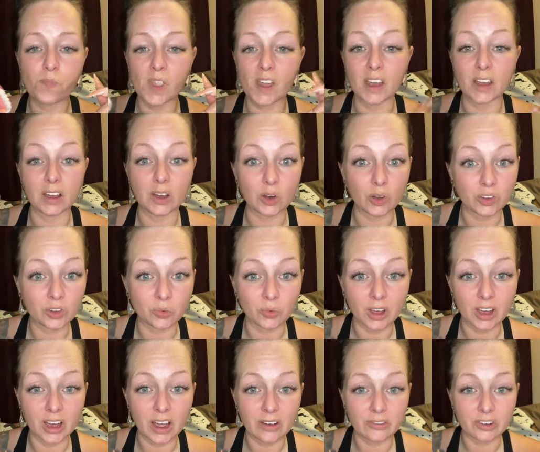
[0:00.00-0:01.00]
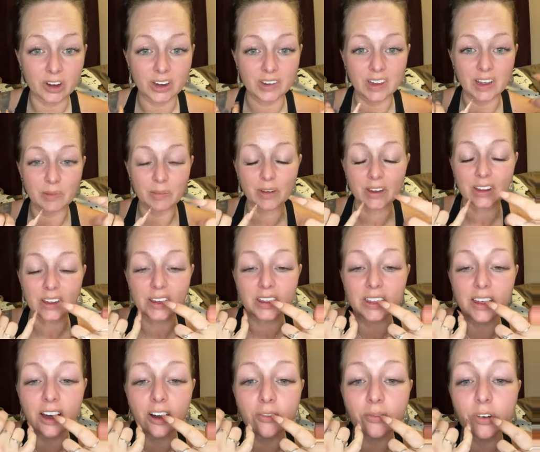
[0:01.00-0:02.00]
It goes away after I take my teeth
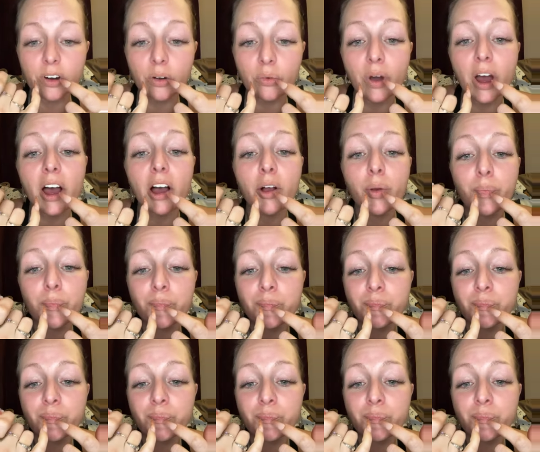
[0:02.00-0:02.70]
out for a while.